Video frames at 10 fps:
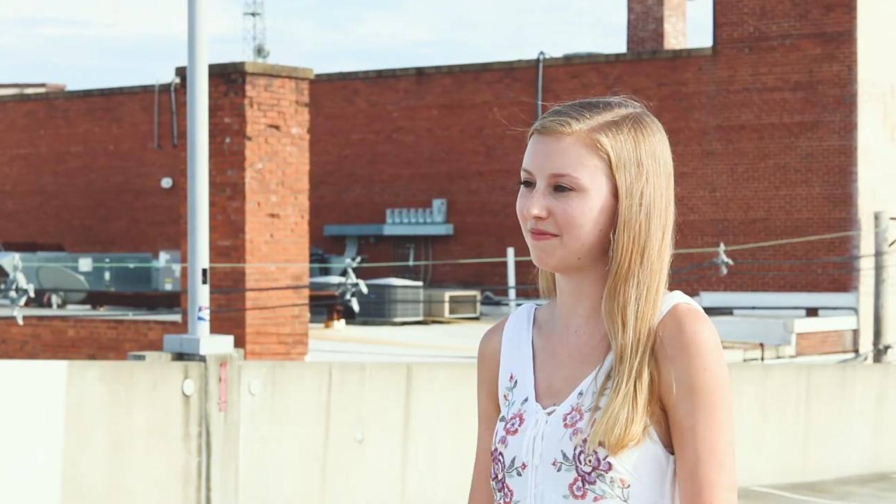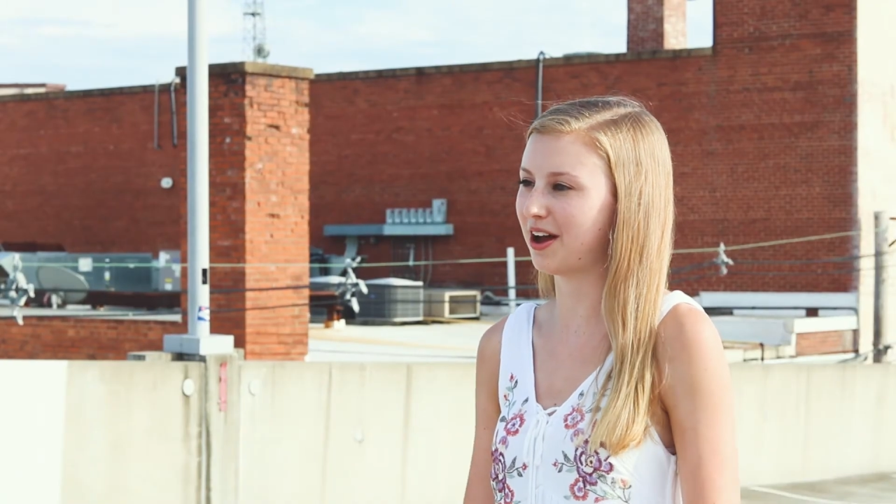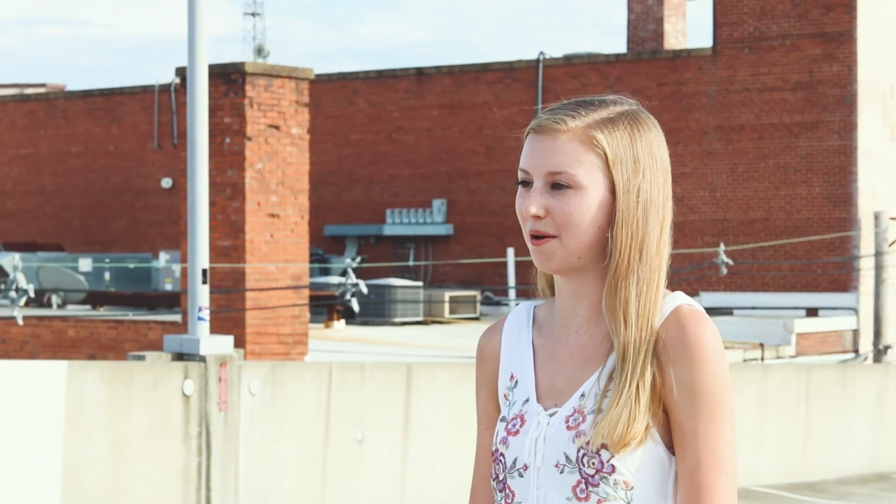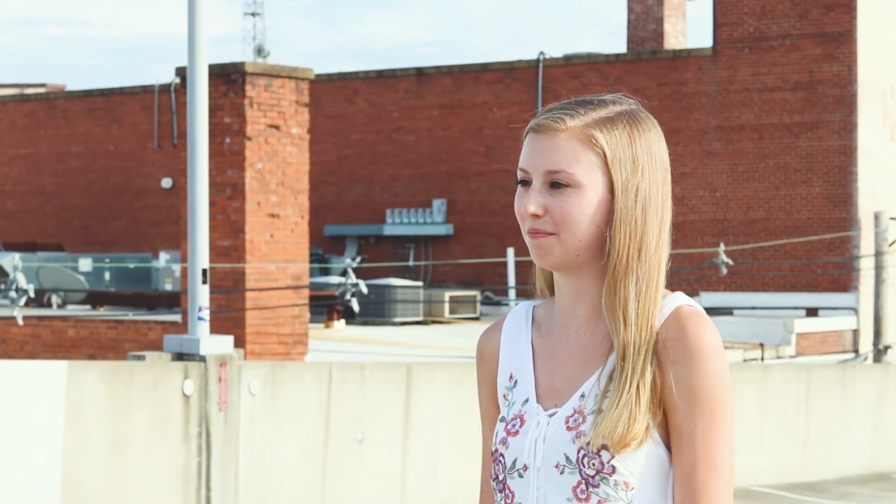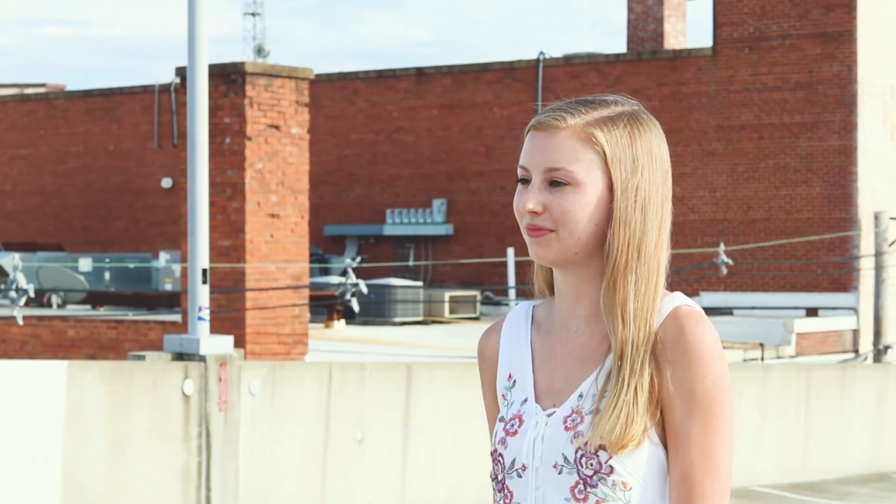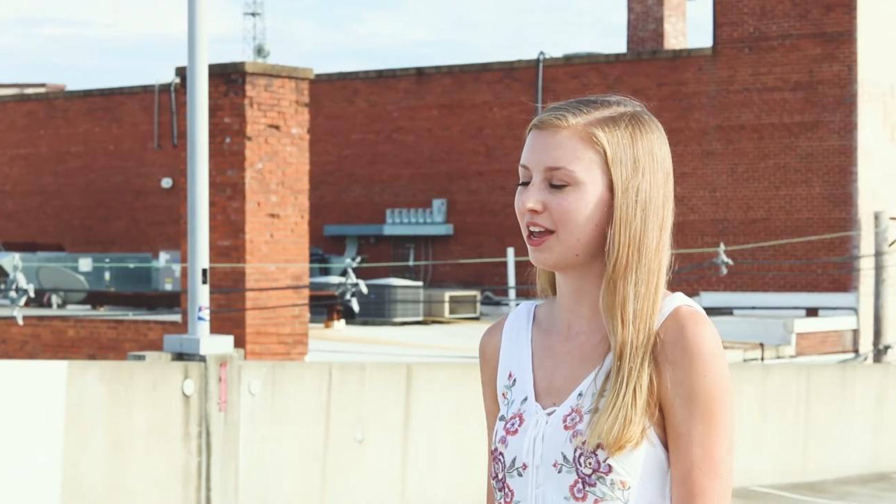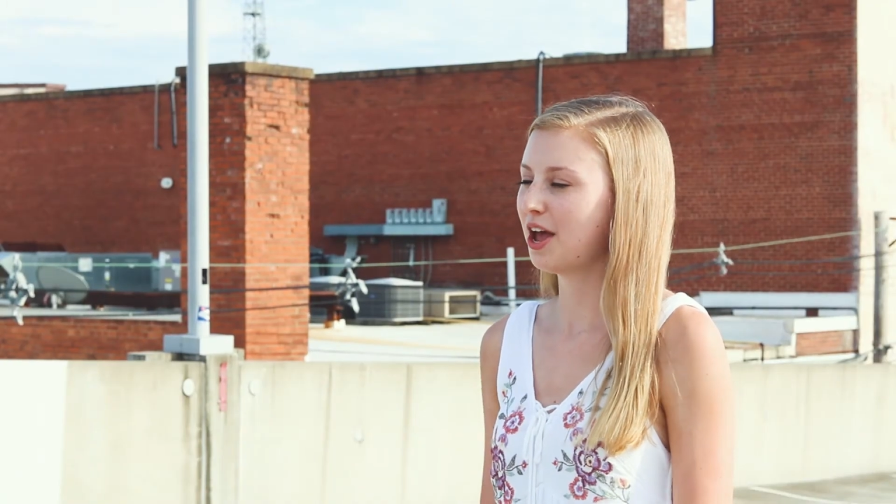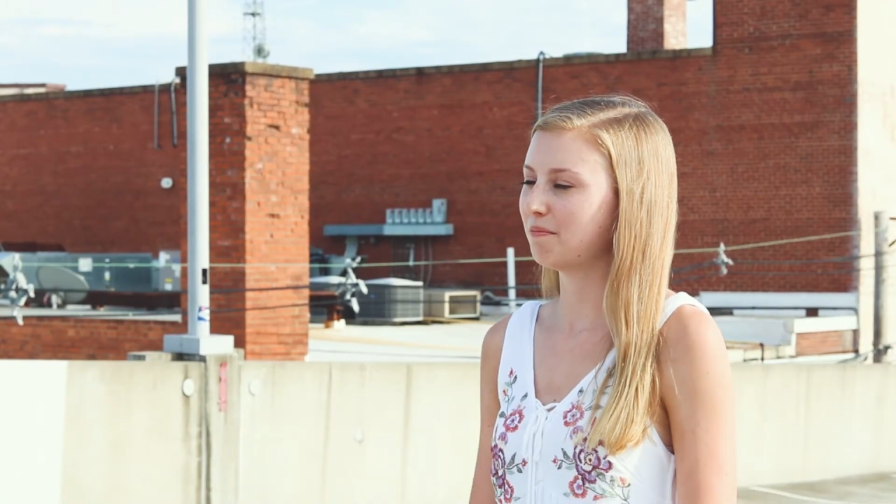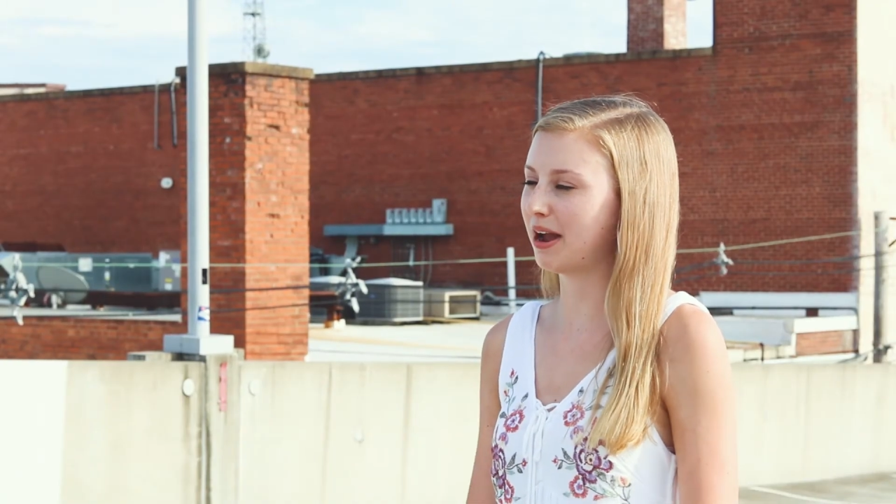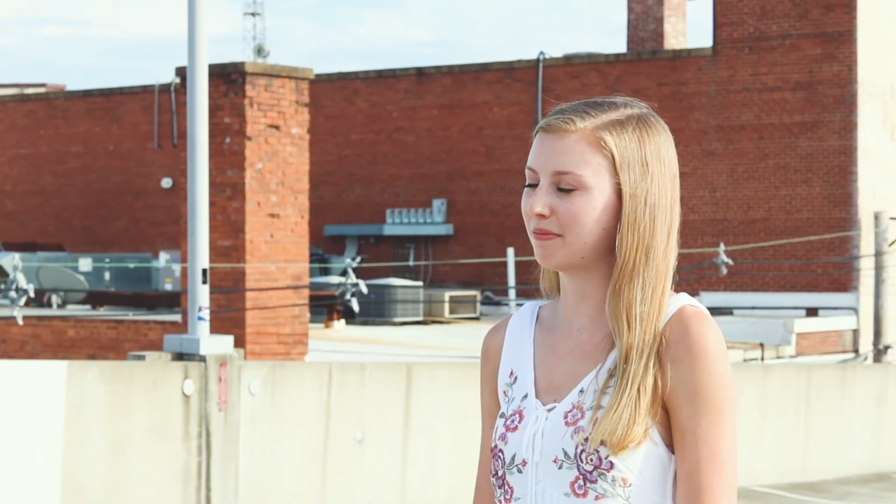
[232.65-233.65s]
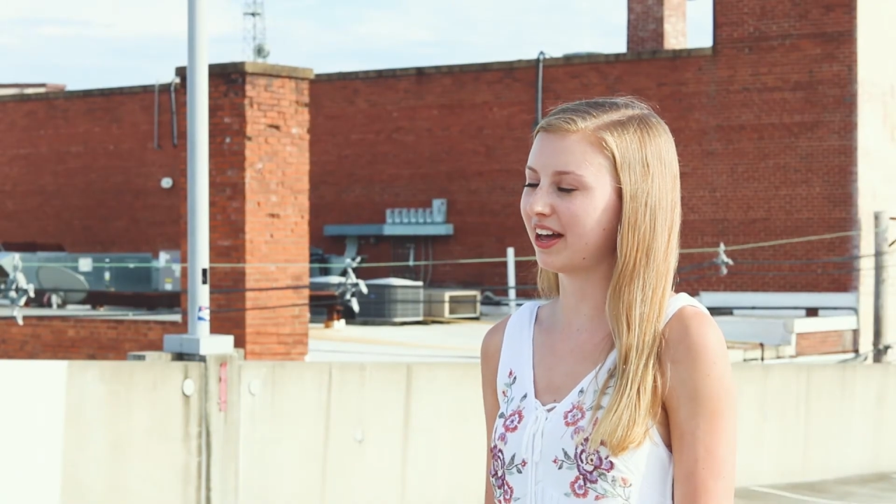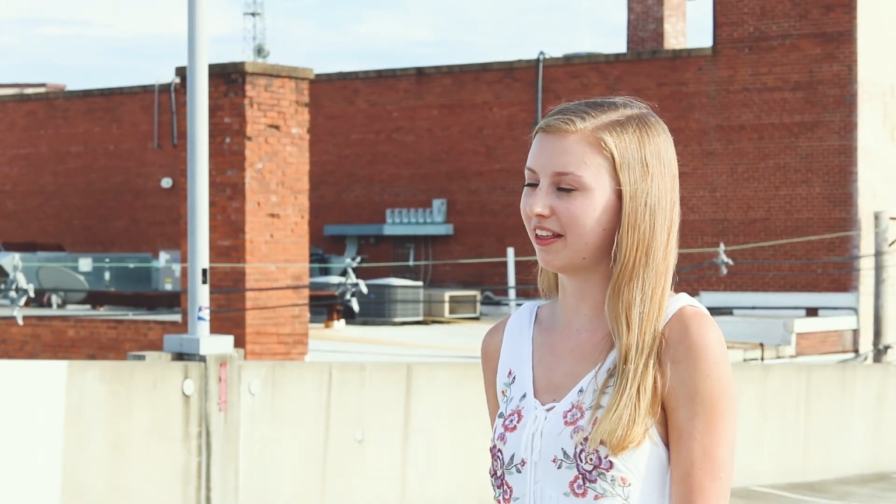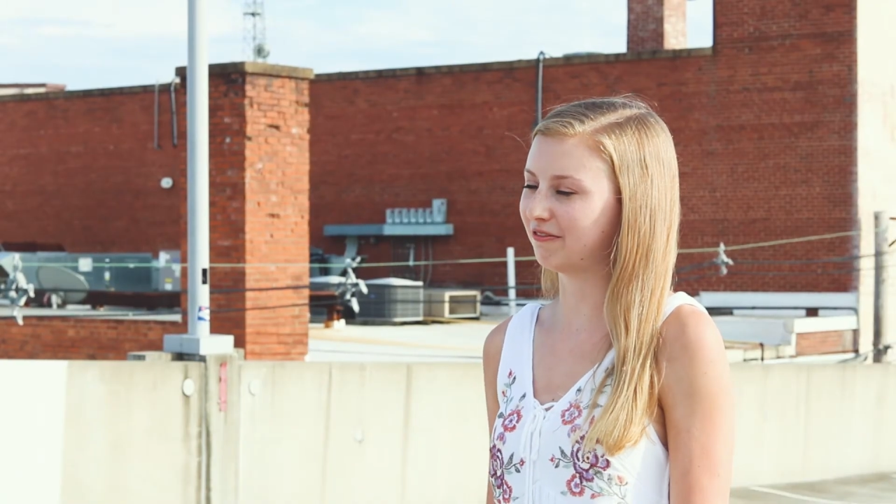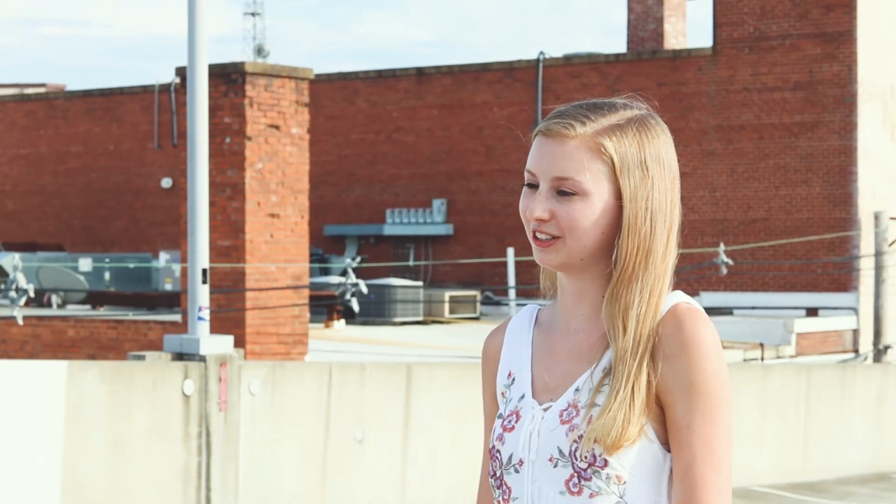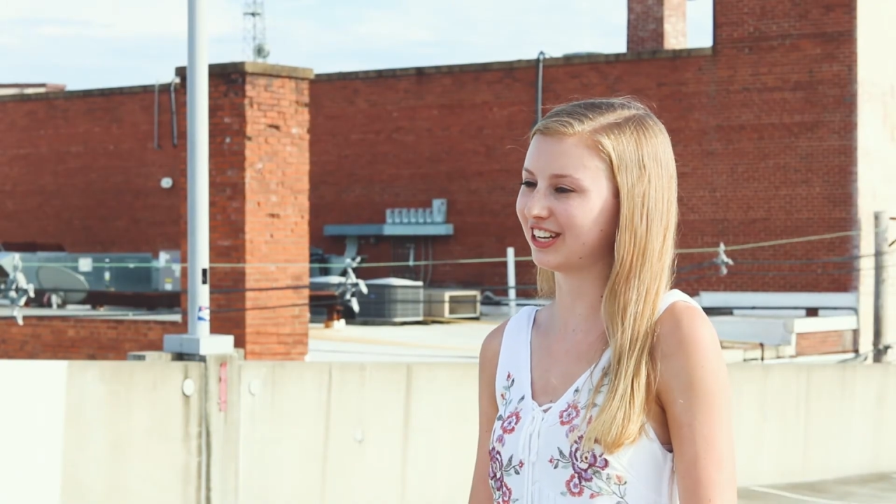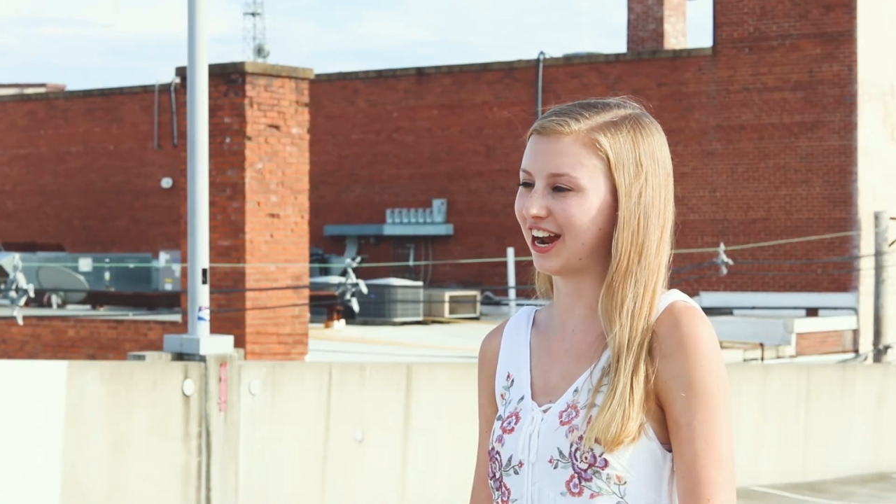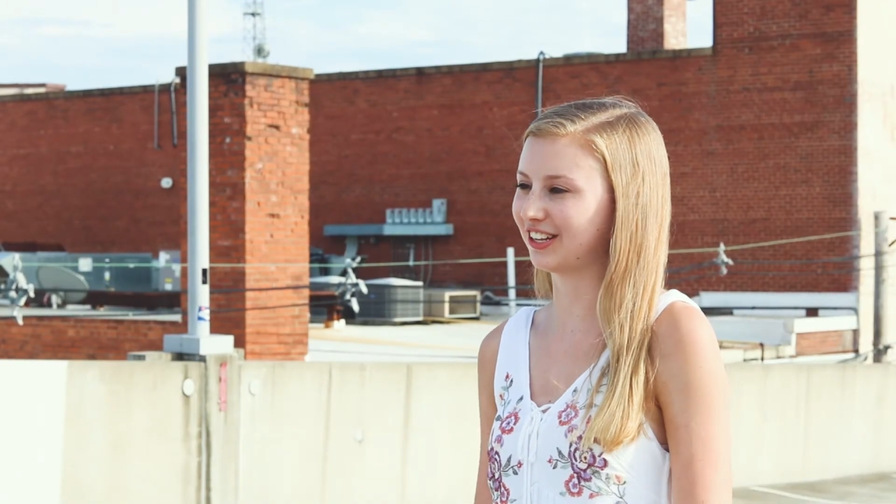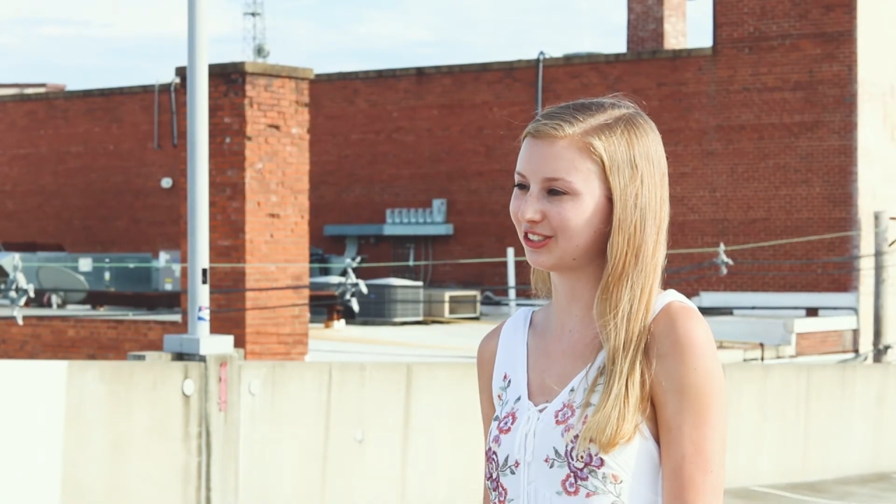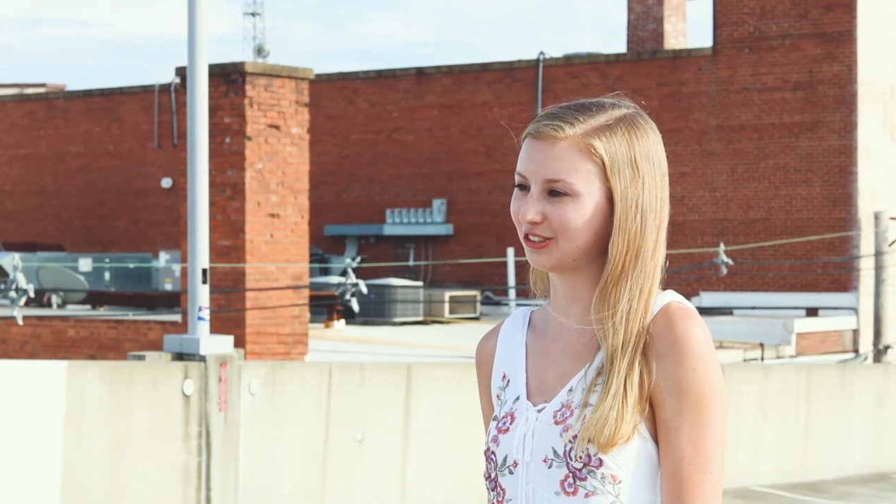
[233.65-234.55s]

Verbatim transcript: um, made my love for science